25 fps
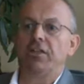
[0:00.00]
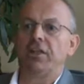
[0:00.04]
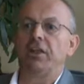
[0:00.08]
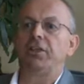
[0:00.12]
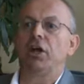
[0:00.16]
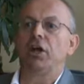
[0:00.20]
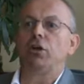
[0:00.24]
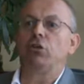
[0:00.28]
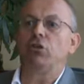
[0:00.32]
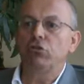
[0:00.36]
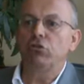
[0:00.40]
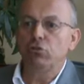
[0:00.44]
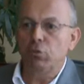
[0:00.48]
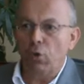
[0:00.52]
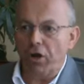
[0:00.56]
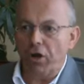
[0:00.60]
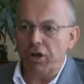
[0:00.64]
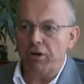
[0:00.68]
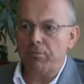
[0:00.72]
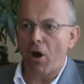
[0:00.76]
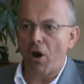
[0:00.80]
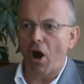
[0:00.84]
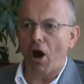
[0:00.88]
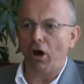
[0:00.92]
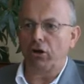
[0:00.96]
that there is
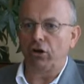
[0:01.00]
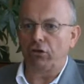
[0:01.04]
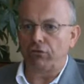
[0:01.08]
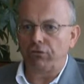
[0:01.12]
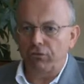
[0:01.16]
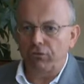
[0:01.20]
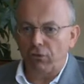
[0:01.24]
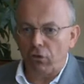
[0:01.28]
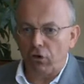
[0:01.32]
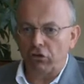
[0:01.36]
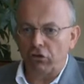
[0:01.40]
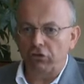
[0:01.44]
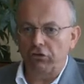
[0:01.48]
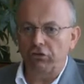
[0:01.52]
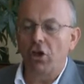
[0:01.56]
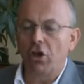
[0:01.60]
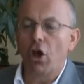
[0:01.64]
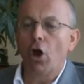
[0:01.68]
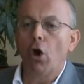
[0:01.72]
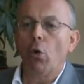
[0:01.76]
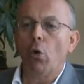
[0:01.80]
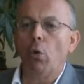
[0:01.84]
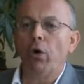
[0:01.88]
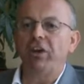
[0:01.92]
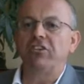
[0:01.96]
one market force
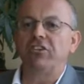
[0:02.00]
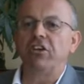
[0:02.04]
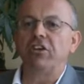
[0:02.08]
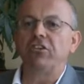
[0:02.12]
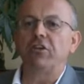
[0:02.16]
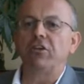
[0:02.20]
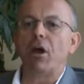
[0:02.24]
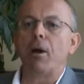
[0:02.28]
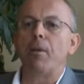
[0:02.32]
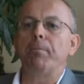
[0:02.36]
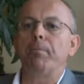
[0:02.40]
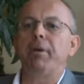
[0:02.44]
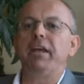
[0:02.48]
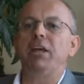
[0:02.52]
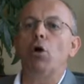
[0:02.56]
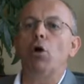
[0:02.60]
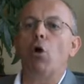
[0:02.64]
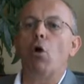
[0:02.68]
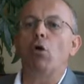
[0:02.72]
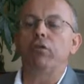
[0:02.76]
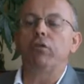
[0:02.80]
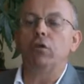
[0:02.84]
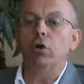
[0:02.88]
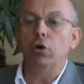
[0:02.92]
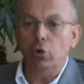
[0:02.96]
which has been
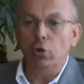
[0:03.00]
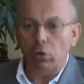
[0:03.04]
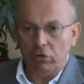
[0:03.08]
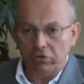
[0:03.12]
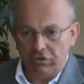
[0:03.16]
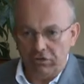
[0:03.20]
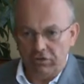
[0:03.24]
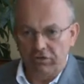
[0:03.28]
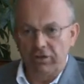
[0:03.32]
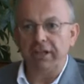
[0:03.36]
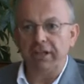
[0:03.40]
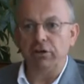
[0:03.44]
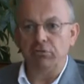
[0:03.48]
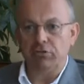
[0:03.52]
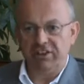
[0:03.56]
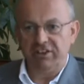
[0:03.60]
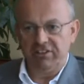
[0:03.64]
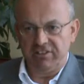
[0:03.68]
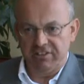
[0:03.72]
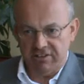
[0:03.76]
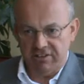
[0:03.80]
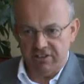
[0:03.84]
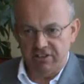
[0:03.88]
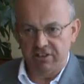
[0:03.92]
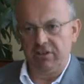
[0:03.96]
overlooked in
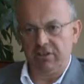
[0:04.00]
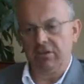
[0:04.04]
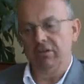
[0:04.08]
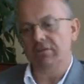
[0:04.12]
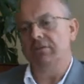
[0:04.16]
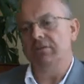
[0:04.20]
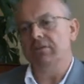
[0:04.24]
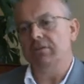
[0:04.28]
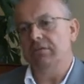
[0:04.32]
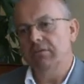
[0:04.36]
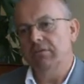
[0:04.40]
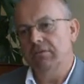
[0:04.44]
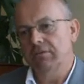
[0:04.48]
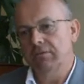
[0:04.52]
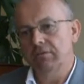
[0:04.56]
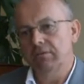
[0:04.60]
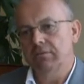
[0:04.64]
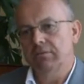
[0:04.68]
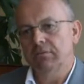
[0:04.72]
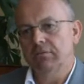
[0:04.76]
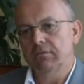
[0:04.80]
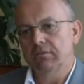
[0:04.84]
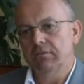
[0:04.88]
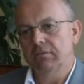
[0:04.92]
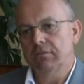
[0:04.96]
recent years.
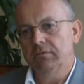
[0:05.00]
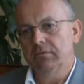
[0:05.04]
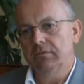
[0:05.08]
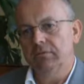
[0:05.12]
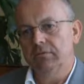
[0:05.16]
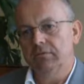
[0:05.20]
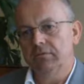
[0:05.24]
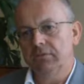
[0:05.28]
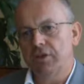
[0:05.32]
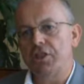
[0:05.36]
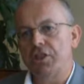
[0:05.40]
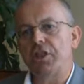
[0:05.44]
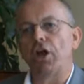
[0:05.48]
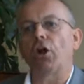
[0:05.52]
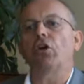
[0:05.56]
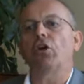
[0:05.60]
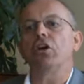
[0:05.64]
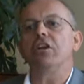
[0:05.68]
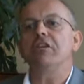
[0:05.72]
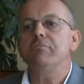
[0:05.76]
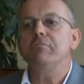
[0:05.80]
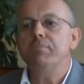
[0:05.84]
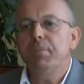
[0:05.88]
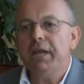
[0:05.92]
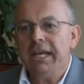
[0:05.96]
There
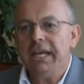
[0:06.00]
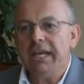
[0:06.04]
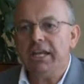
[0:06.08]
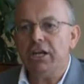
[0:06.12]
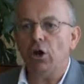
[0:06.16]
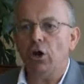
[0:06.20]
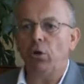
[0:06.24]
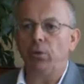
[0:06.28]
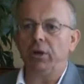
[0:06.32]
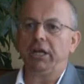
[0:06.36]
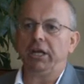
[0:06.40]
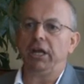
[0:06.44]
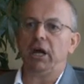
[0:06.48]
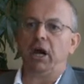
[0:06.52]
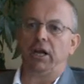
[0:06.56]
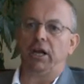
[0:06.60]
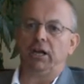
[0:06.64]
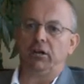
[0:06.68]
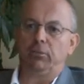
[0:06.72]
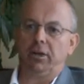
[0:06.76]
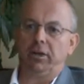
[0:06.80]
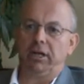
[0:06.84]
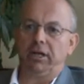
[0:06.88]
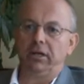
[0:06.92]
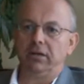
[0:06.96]
can be no
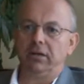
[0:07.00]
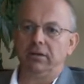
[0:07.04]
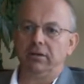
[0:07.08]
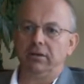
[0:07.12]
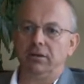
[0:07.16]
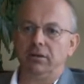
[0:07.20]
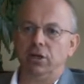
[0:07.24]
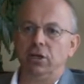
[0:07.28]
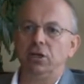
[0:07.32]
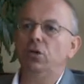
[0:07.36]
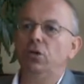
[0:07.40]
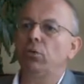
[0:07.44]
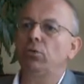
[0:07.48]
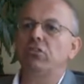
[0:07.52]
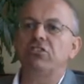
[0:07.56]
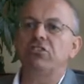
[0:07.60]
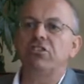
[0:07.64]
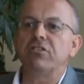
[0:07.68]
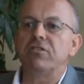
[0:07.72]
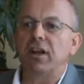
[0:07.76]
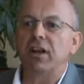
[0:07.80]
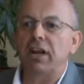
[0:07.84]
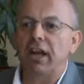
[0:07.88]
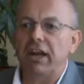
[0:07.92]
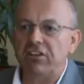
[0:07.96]
economy, no
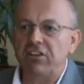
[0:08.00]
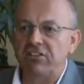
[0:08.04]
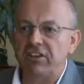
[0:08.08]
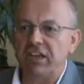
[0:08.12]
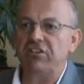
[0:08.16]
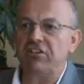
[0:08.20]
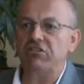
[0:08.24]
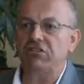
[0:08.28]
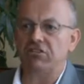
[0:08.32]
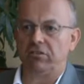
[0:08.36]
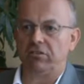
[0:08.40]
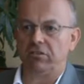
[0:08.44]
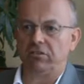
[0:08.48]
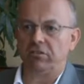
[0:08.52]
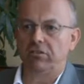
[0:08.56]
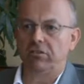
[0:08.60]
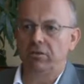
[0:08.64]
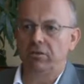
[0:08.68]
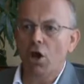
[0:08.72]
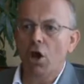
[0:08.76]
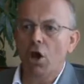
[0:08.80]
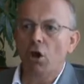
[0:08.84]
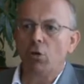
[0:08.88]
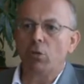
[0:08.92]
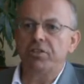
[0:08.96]
civilization,
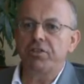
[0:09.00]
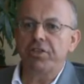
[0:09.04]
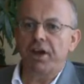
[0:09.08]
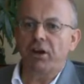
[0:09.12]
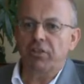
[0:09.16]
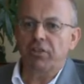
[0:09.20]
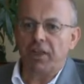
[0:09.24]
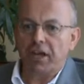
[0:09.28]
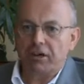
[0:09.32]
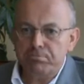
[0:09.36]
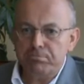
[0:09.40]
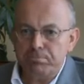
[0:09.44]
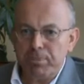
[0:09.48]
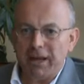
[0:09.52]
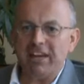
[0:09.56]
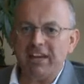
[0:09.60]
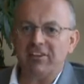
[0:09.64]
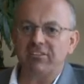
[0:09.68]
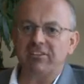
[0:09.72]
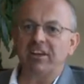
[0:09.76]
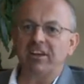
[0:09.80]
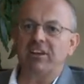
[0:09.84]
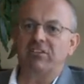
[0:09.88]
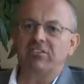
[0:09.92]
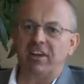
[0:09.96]
without that
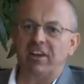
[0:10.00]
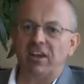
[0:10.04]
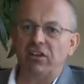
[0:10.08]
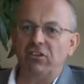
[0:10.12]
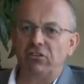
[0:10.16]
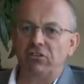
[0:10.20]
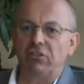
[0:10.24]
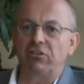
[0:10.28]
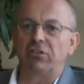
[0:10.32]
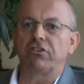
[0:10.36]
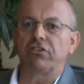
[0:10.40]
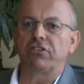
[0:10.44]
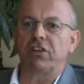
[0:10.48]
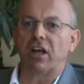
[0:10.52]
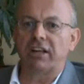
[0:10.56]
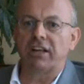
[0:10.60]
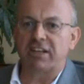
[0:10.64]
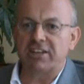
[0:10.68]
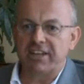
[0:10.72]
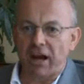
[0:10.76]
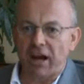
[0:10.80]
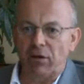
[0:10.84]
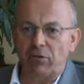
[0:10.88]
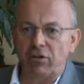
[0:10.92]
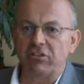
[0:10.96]
basic sense of
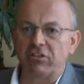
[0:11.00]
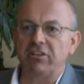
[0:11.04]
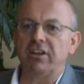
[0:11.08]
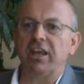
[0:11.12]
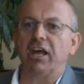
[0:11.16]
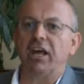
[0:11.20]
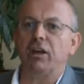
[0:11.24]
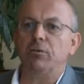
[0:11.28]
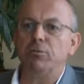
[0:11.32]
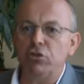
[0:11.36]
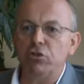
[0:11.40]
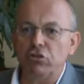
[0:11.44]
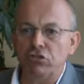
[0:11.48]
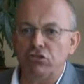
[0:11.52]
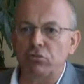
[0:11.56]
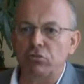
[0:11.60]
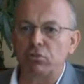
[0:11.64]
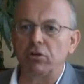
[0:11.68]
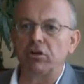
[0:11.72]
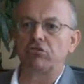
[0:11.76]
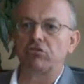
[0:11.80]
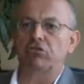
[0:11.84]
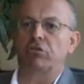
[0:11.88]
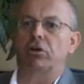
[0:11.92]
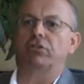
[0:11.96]
solidarity and
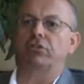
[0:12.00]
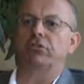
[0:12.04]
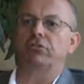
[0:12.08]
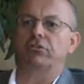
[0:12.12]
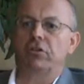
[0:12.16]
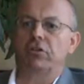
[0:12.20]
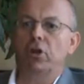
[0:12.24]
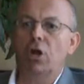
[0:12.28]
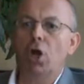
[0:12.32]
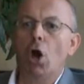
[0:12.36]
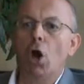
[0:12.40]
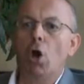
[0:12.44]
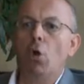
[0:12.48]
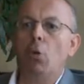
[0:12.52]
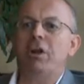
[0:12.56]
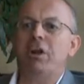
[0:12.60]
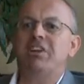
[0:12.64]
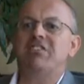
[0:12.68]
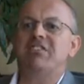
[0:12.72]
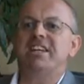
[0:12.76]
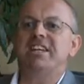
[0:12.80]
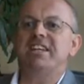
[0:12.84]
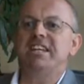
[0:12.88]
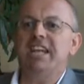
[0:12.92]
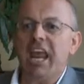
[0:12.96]
mutual trust
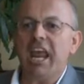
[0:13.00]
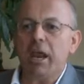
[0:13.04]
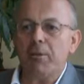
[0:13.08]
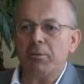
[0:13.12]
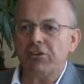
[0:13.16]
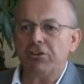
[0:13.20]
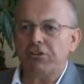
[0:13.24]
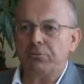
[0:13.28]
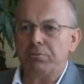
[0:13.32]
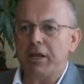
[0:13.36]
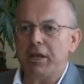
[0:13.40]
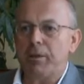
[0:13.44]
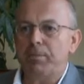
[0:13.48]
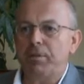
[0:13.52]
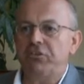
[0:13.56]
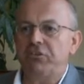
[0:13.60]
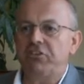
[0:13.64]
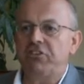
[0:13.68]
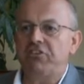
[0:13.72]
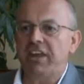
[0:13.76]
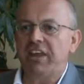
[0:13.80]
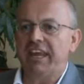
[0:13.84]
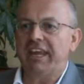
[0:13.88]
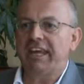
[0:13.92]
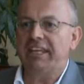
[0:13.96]
which enables people to
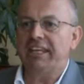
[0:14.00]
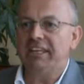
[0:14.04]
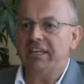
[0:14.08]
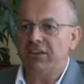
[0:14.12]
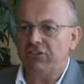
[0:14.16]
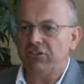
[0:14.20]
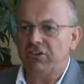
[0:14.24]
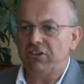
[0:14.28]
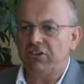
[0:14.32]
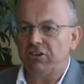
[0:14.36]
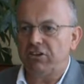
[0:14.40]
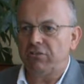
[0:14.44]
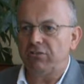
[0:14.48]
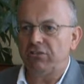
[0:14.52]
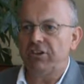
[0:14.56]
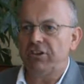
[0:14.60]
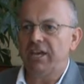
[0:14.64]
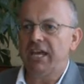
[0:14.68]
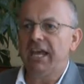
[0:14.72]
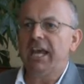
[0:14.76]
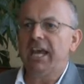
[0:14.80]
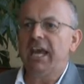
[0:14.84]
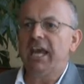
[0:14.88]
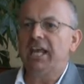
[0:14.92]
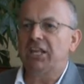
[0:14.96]
take initiatives
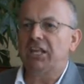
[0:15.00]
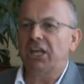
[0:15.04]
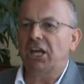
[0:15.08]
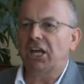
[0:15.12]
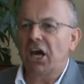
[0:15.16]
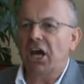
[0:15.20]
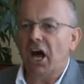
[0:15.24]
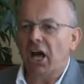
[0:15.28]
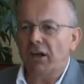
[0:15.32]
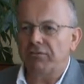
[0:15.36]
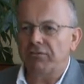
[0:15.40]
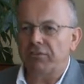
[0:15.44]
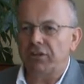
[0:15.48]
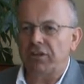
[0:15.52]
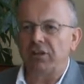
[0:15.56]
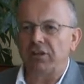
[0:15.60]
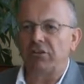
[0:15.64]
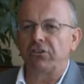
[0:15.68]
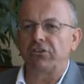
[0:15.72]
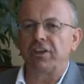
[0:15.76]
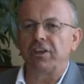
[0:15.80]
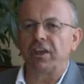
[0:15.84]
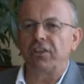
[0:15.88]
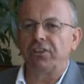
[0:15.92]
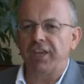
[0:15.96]
in the
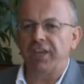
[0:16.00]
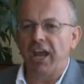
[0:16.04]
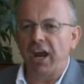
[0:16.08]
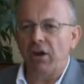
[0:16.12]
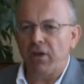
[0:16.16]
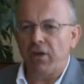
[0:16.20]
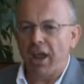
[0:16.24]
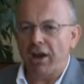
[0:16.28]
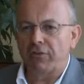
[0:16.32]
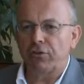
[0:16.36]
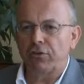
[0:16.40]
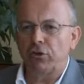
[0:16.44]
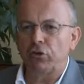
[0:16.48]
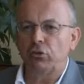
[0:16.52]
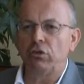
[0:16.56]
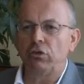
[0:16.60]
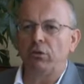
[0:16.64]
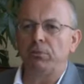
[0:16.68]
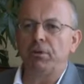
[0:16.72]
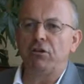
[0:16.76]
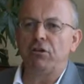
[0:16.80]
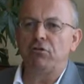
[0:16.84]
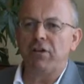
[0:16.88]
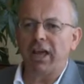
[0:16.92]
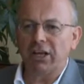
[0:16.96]
confidence that their efforts will
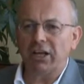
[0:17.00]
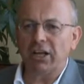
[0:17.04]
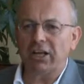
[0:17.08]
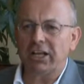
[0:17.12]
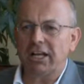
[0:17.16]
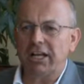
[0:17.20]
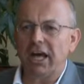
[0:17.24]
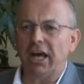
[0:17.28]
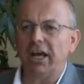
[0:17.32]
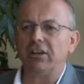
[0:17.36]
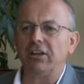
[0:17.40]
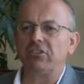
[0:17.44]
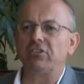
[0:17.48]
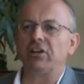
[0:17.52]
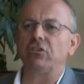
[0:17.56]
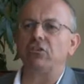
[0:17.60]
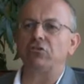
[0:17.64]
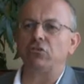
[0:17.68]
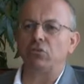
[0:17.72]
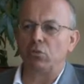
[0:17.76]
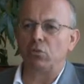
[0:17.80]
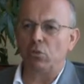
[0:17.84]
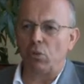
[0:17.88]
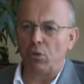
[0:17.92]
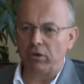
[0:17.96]
be recognised and
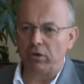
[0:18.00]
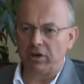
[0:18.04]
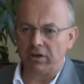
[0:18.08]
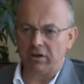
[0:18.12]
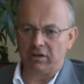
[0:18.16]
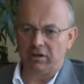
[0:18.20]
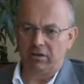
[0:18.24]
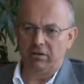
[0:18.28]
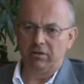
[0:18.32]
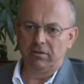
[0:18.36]
rewarded.